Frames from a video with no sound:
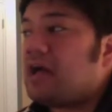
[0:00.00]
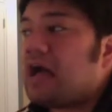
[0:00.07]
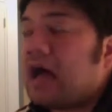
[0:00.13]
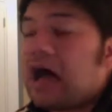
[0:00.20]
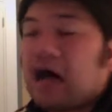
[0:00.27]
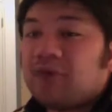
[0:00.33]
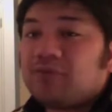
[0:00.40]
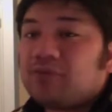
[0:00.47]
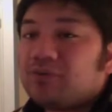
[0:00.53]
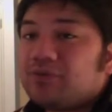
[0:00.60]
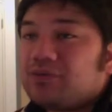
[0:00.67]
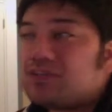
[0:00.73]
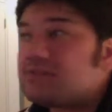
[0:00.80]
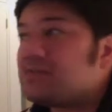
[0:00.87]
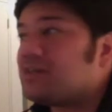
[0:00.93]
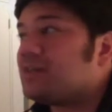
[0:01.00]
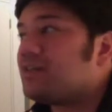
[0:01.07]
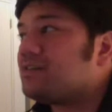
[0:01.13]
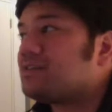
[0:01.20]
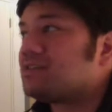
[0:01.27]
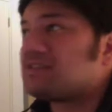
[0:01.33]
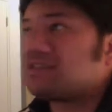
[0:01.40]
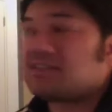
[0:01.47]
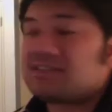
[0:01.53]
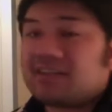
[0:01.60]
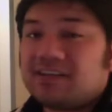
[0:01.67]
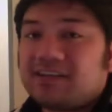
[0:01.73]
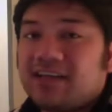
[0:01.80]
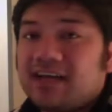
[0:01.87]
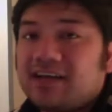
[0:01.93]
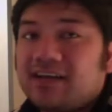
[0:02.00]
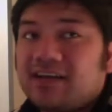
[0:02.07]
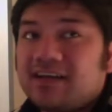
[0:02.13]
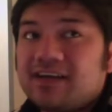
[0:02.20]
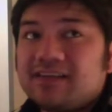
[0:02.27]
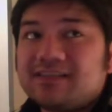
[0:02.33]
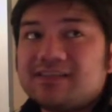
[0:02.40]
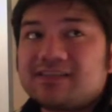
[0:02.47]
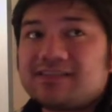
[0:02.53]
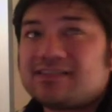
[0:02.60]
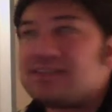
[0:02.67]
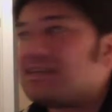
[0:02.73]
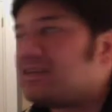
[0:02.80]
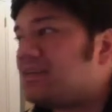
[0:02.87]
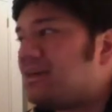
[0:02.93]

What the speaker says: I'm doing this because it's a Sunday night.